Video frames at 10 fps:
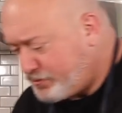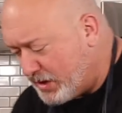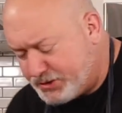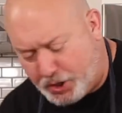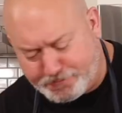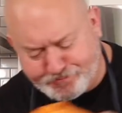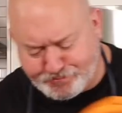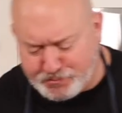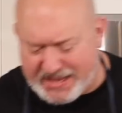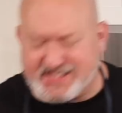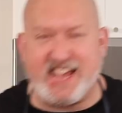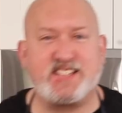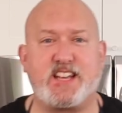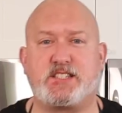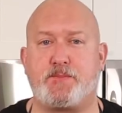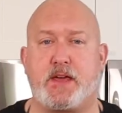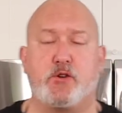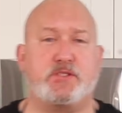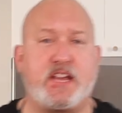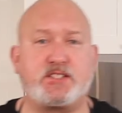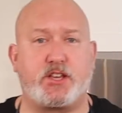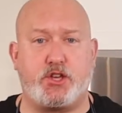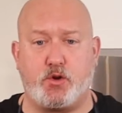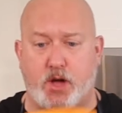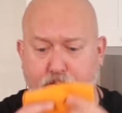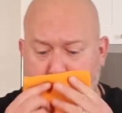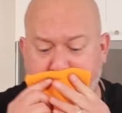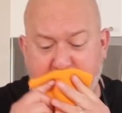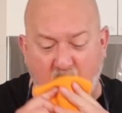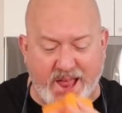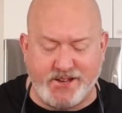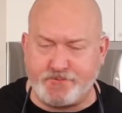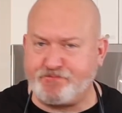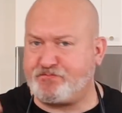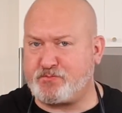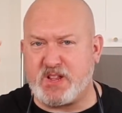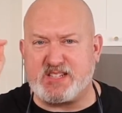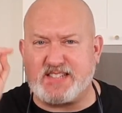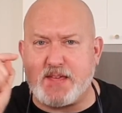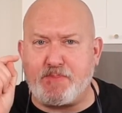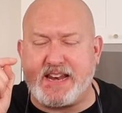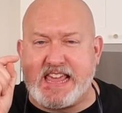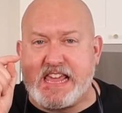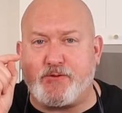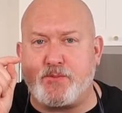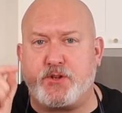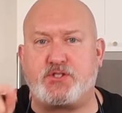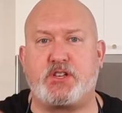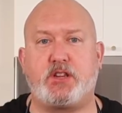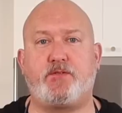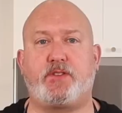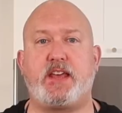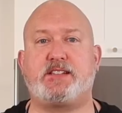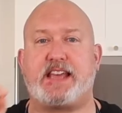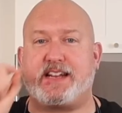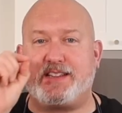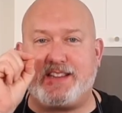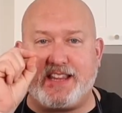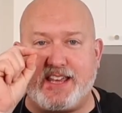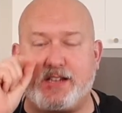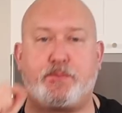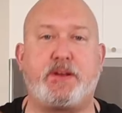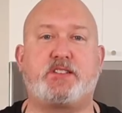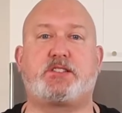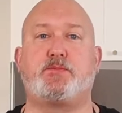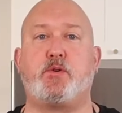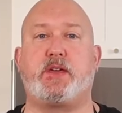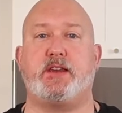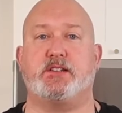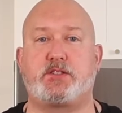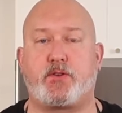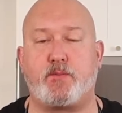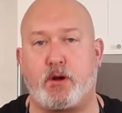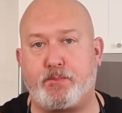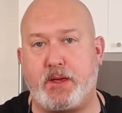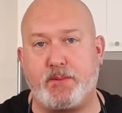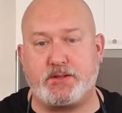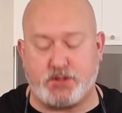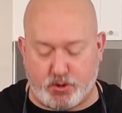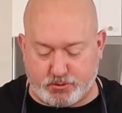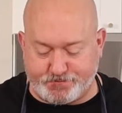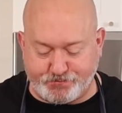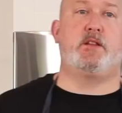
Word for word: So it tastes like tomato, it tastes like cucumber. Slight bit of heat from those chili flakes and a little bit of smokiness from our pimenton.